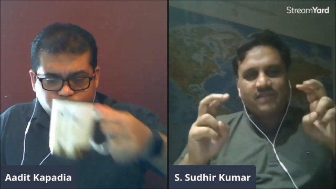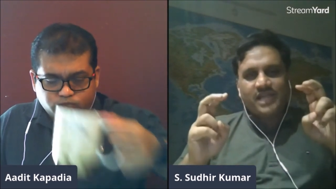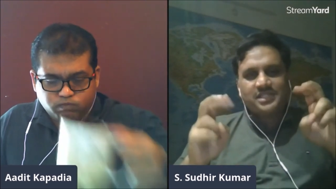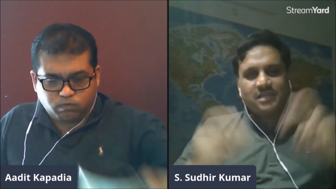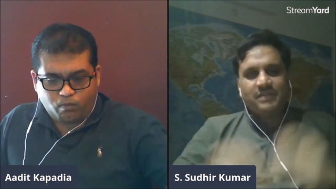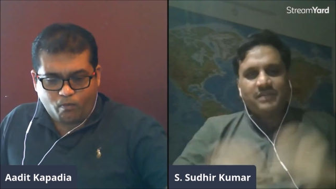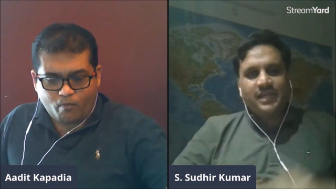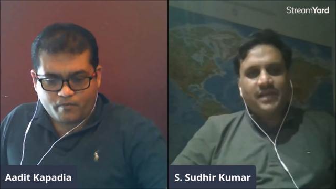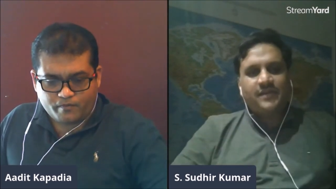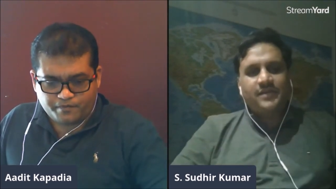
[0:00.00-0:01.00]
Speaker 1: national
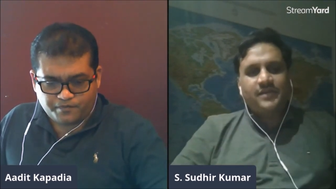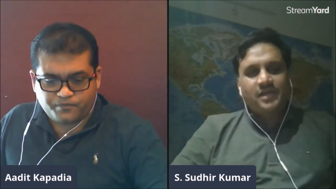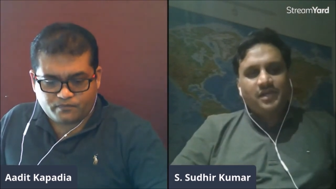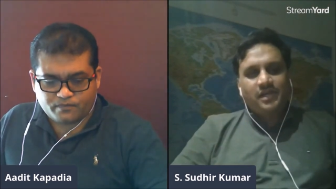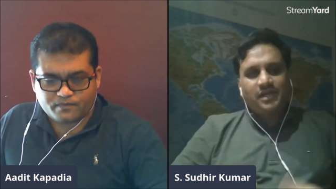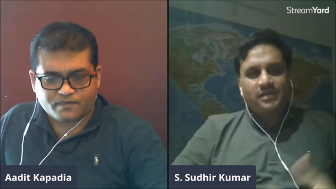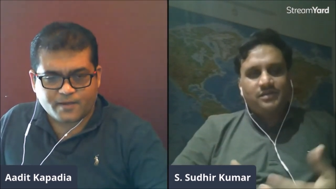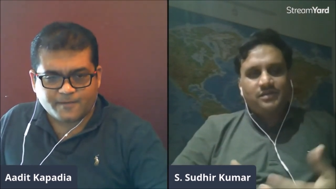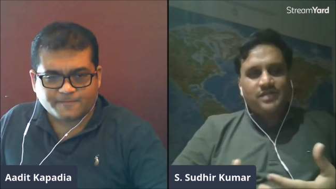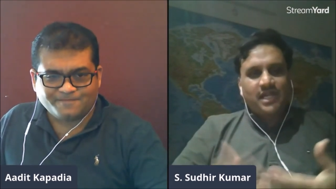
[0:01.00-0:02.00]
media,
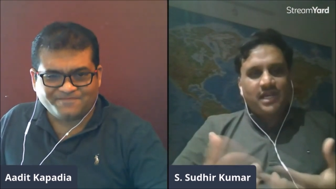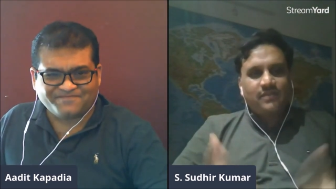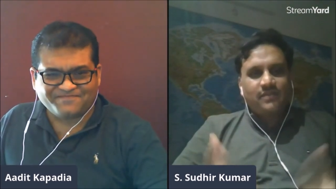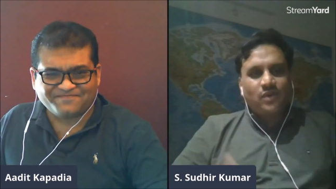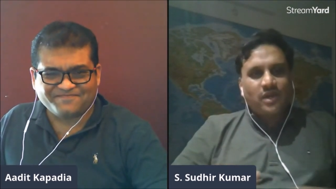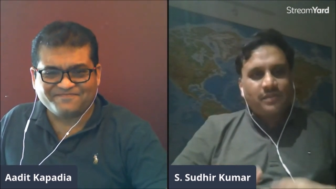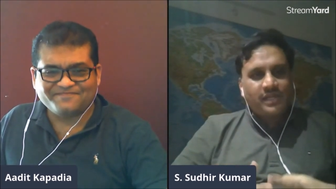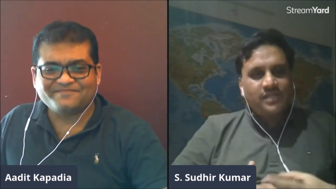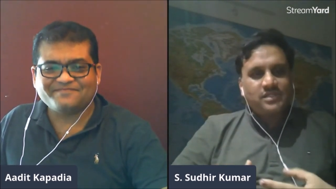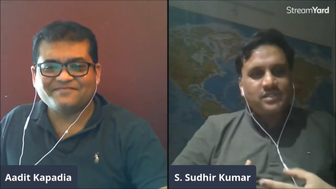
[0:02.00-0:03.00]
uh, suddenly woke up
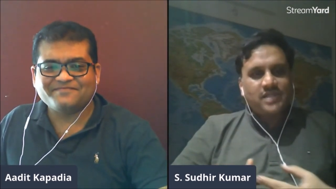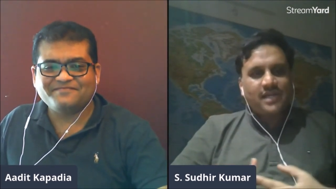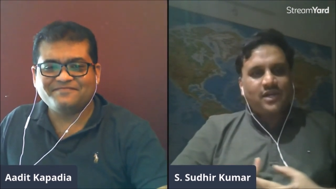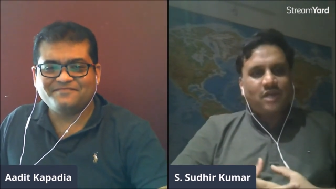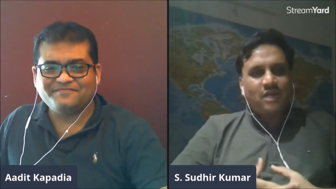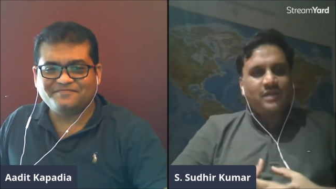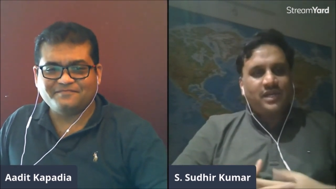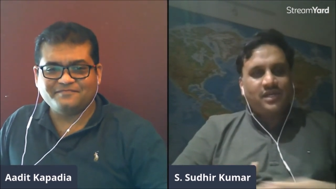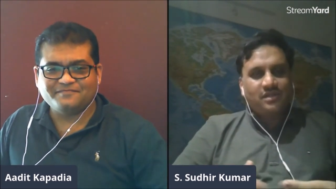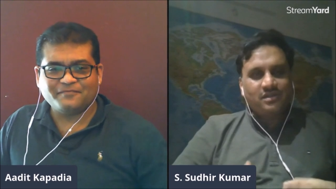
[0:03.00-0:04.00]
and started
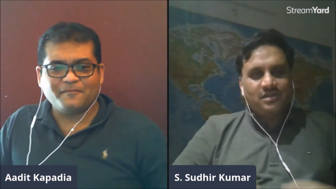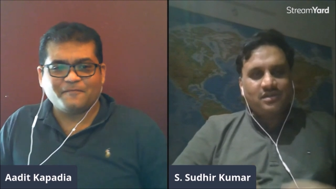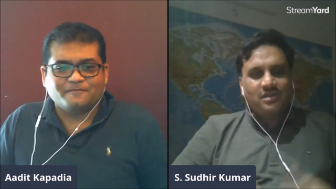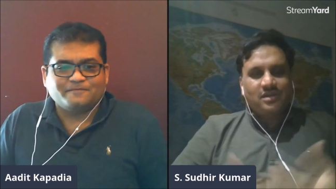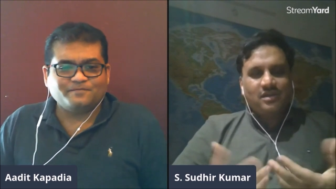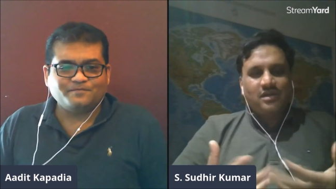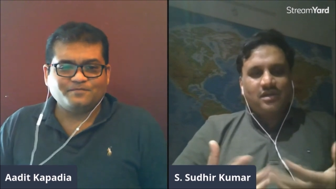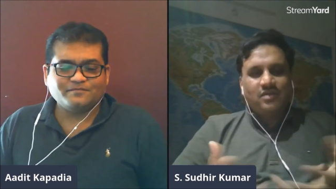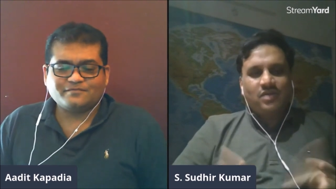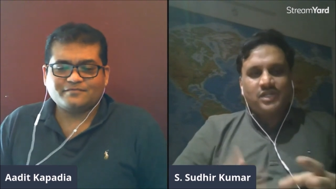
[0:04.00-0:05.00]
commenting,
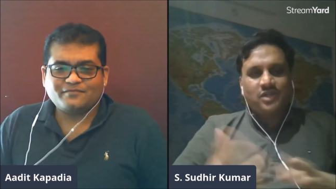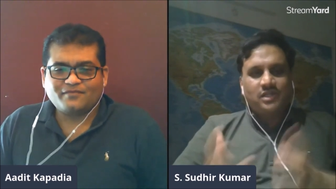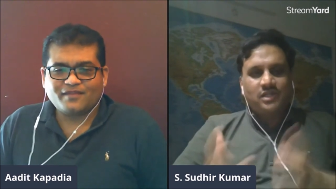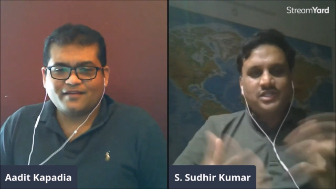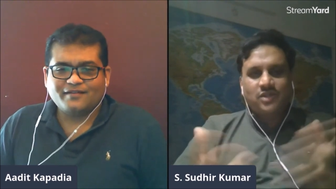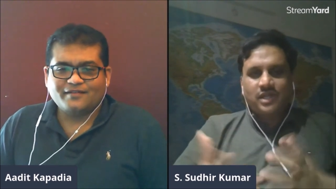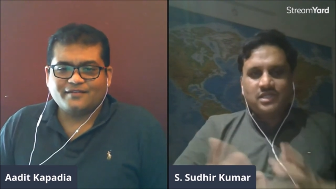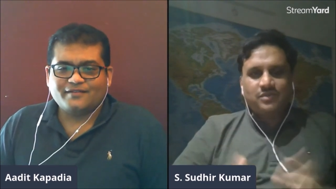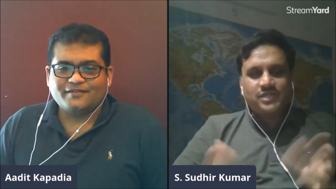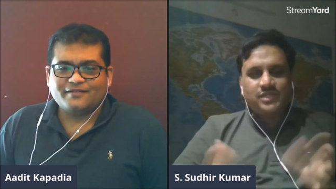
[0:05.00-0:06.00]
uh, "What is all this
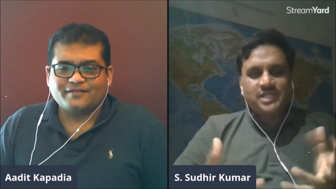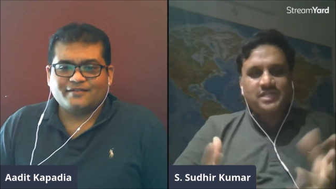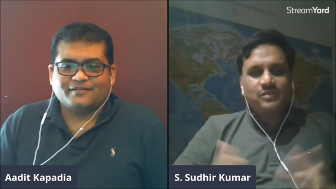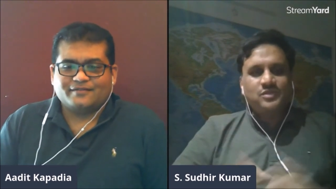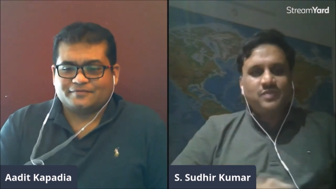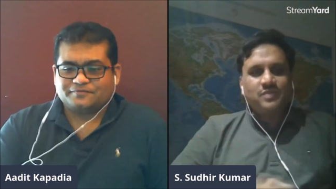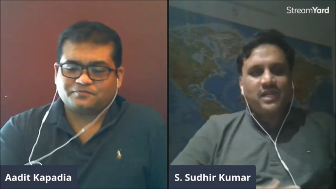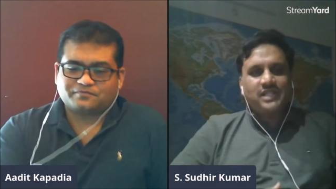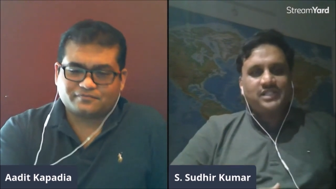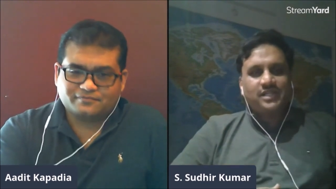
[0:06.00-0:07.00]
noise about just a
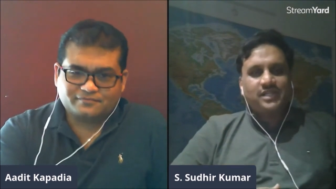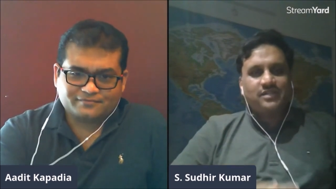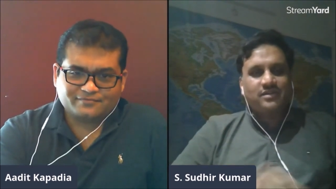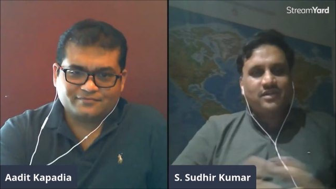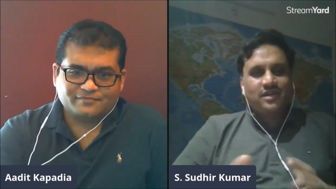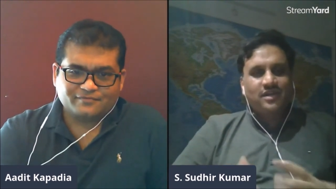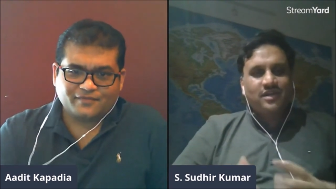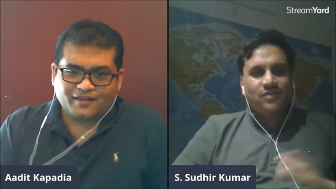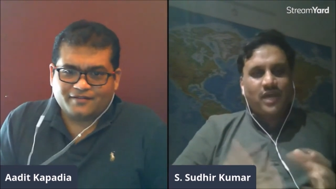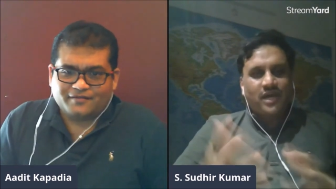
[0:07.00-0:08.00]
municipal election?
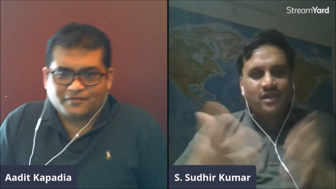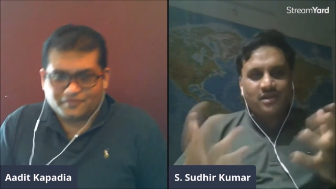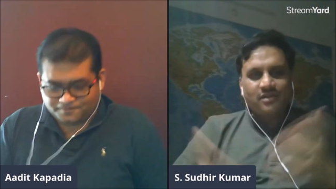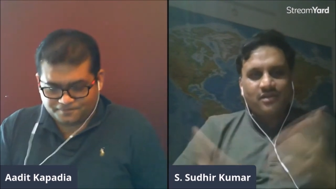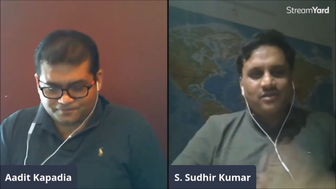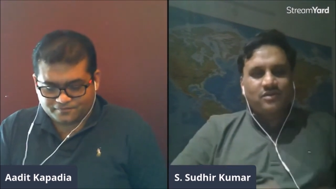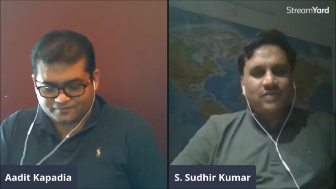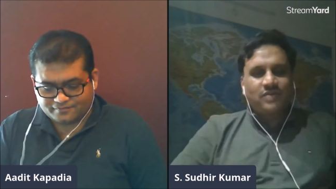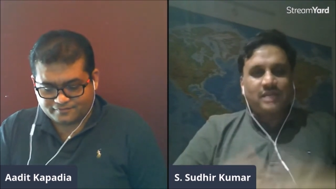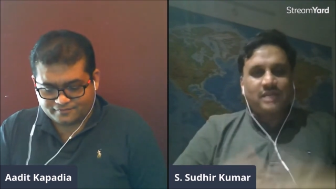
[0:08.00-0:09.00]
Why are you know
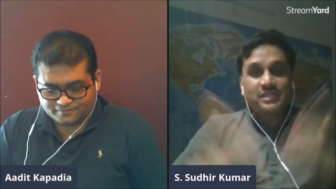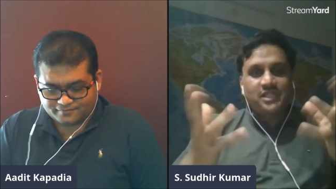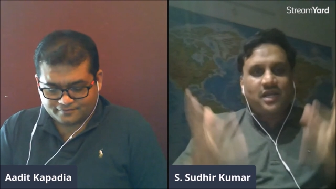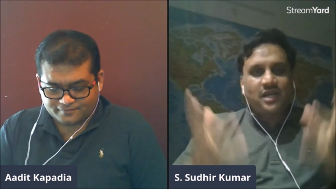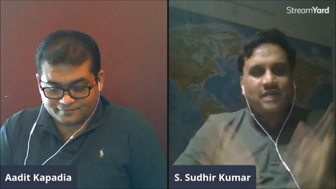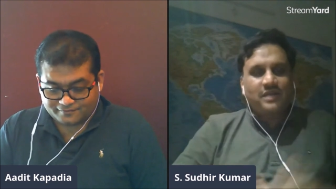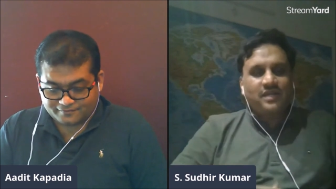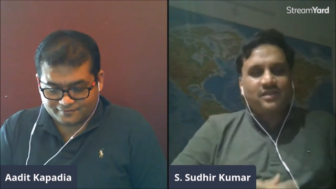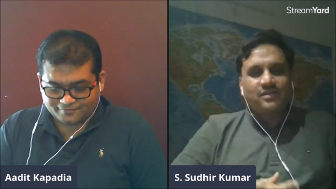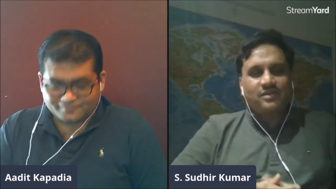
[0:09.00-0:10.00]
why is Amit Shah
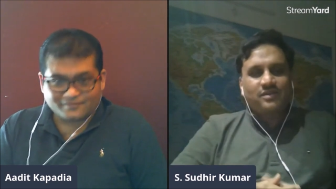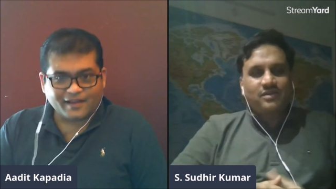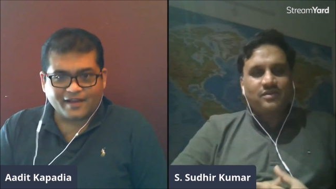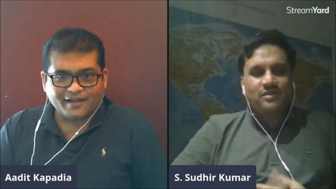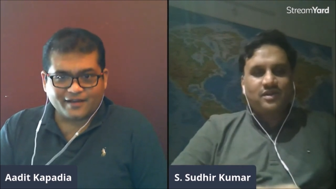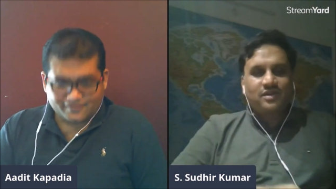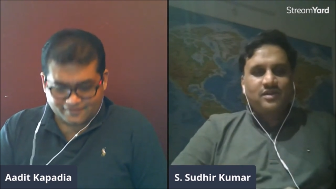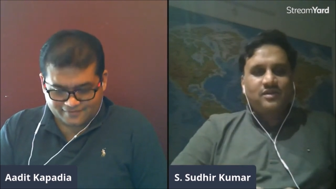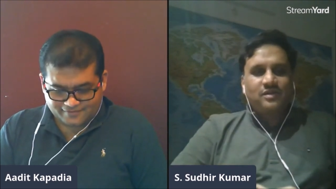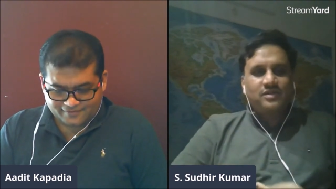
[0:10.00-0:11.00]
coming? You know, yeah, yeah.
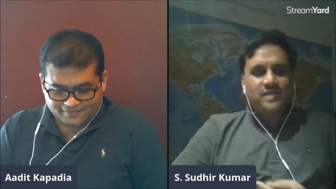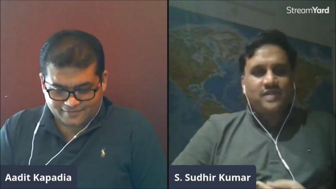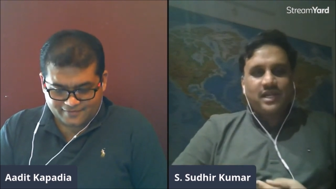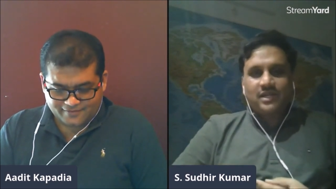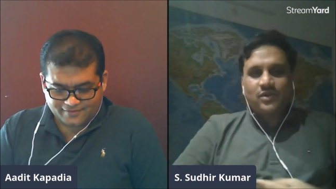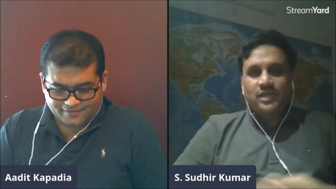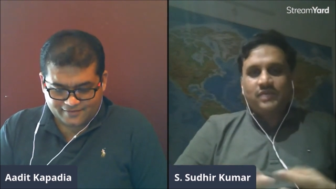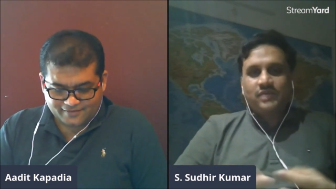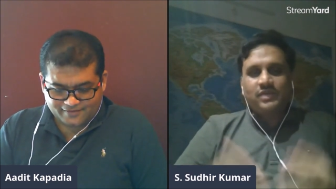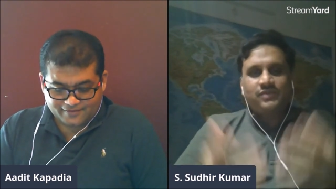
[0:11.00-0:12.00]
Uh, suddenly
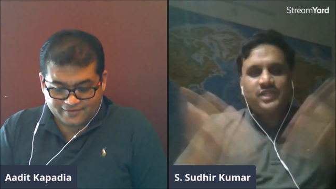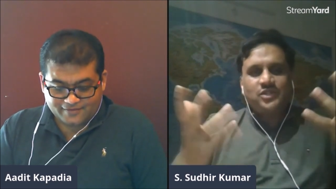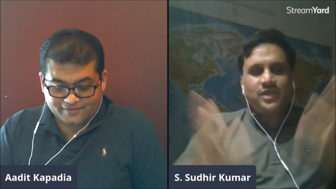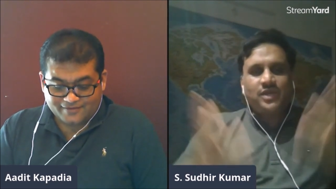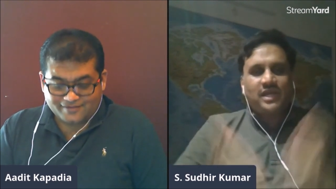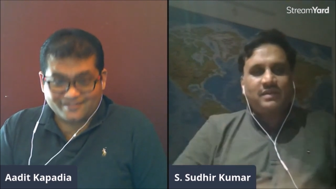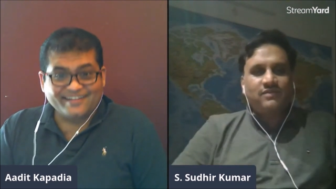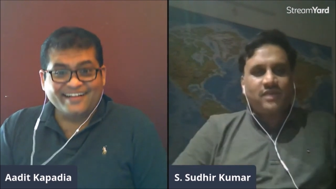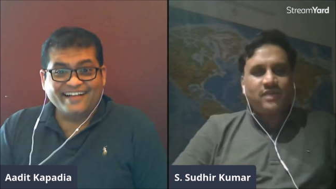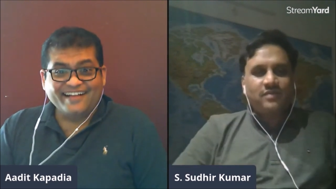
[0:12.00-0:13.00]
Yogi, where is Yogi
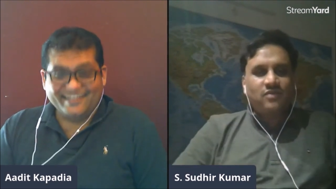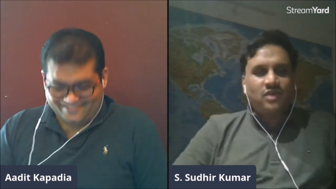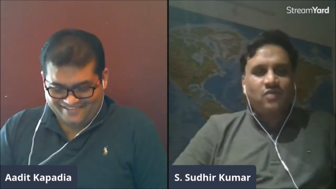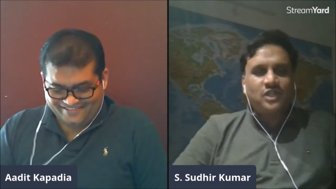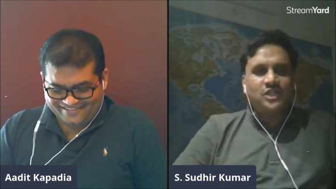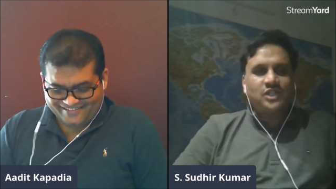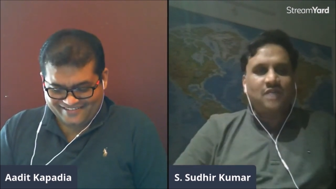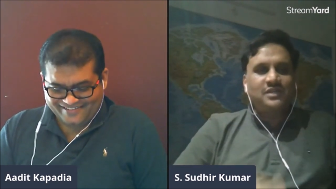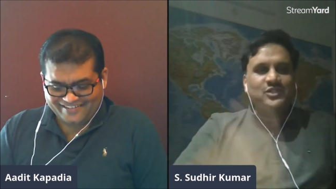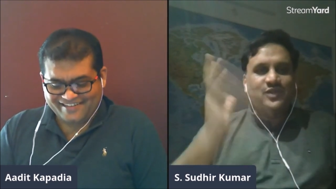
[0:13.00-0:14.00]
coming from? What what
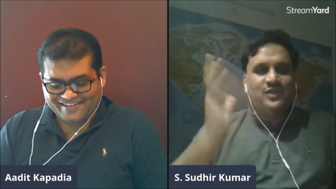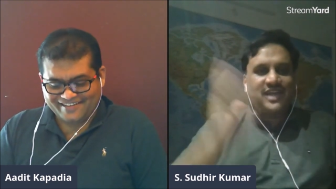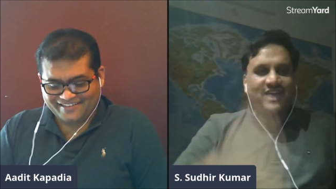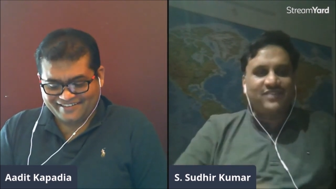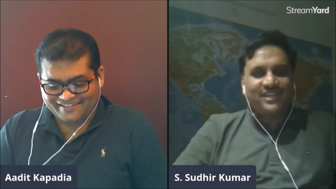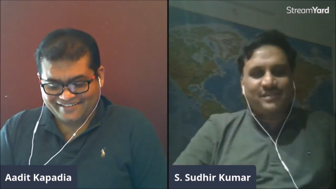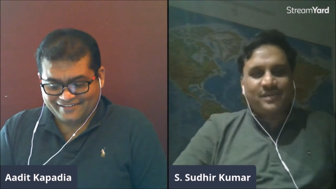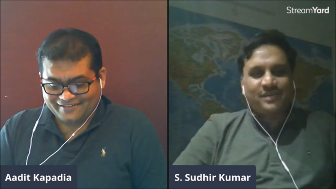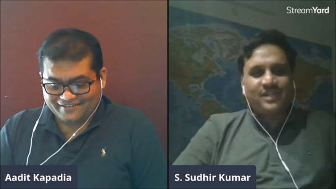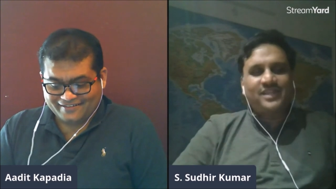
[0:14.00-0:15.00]
job does Yogi have in
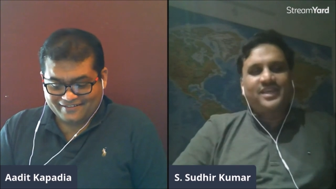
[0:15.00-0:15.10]
Hyderabad?